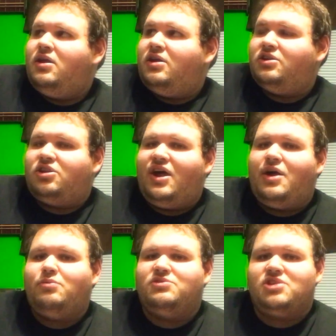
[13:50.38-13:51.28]
And the
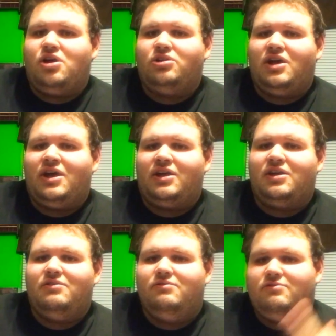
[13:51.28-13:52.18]
clown was all like,
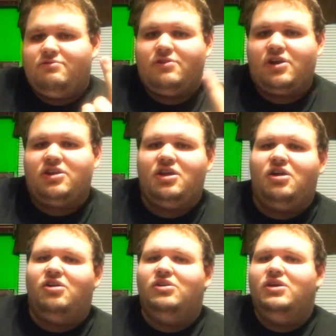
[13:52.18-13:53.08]
"Fuck
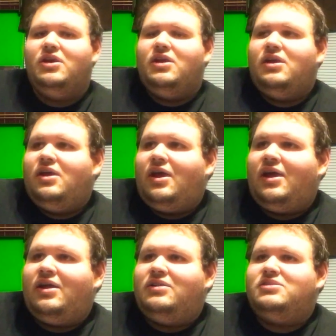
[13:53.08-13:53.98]
y'all."
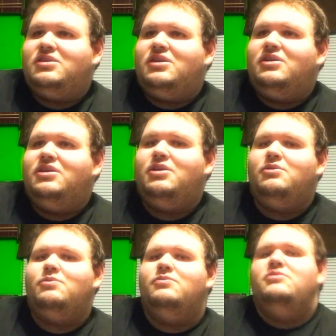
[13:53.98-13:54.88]
And
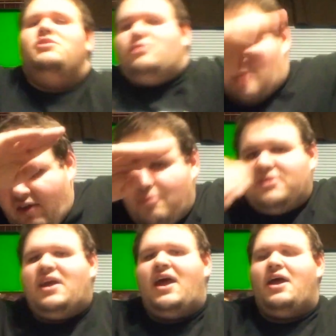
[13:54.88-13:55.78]
he, gave him a
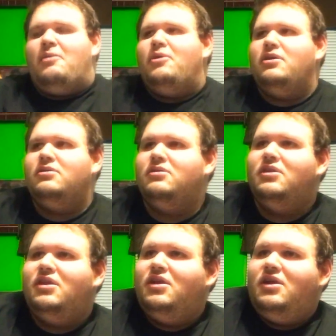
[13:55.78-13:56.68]
dab.
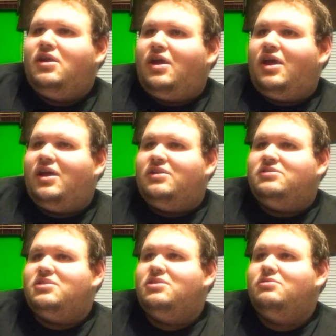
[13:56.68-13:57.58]

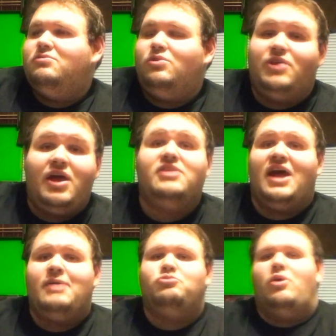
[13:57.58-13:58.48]
And, well, they
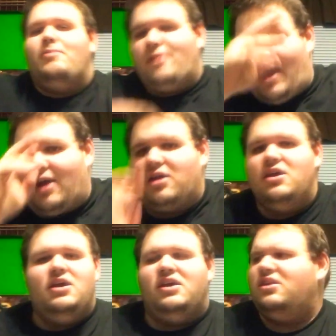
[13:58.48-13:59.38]
dabbed right back.
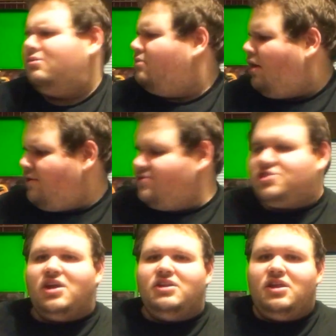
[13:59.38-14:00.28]
And then all of a
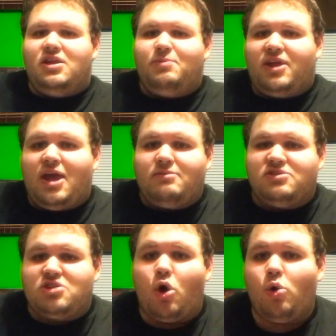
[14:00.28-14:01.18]
sudden, it became
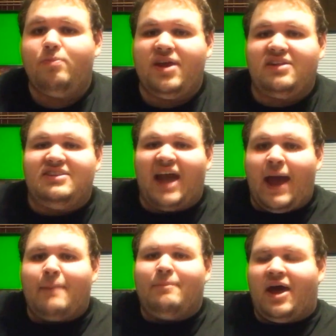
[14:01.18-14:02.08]
this whole big
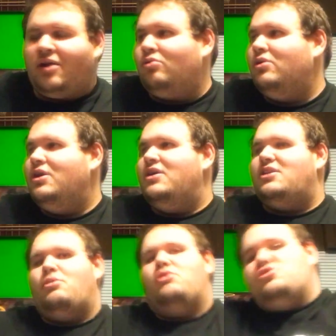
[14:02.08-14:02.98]
dab battle.
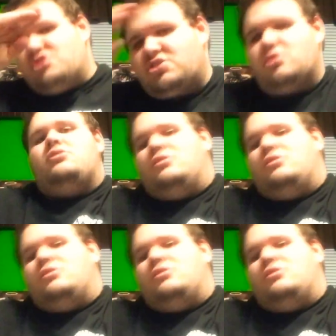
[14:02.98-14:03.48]
They were always like,